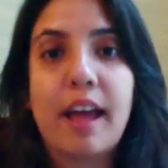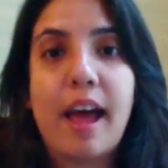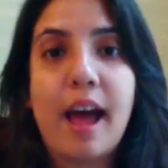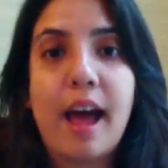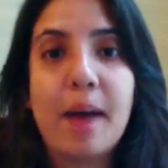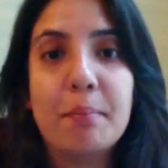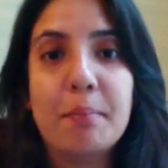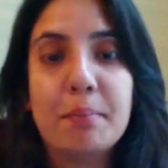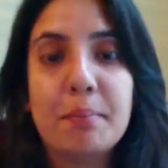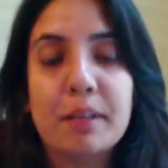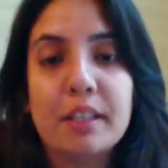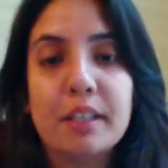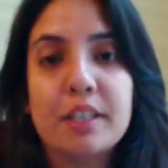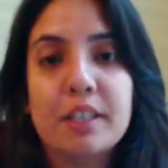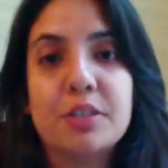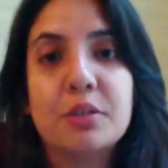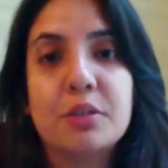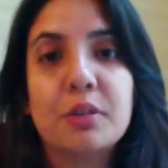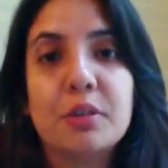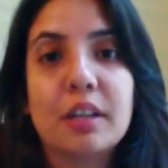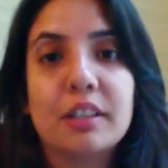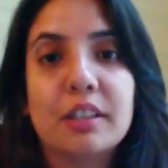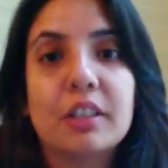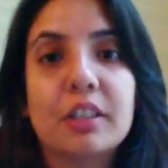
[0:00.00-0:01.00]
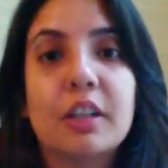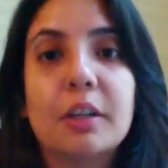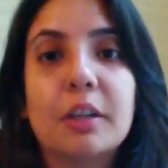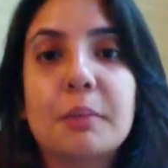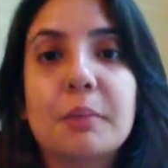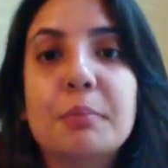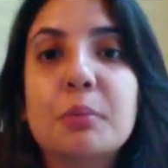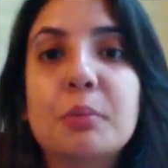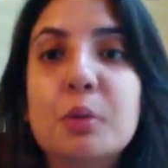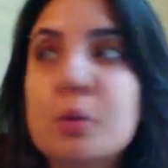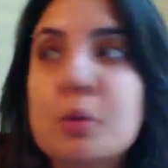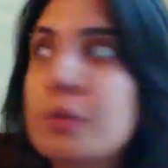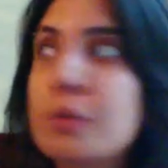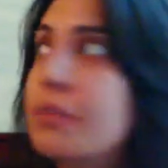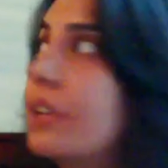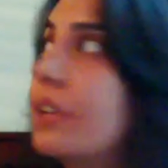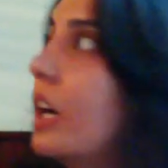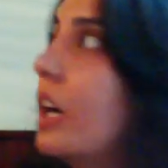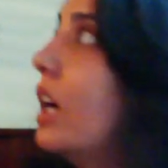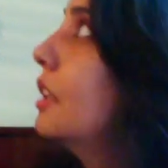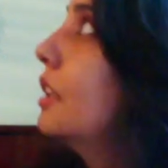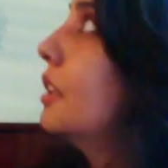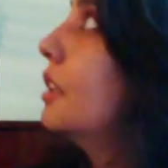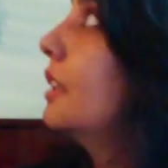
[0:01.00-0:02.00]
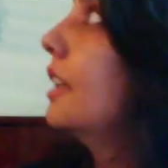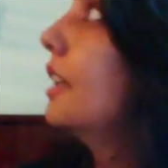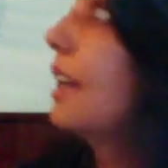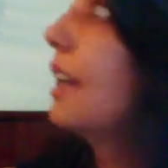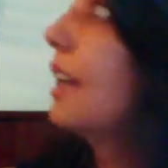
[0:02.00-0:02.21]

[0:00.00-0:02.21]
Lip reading: happen is you guys are going to move to the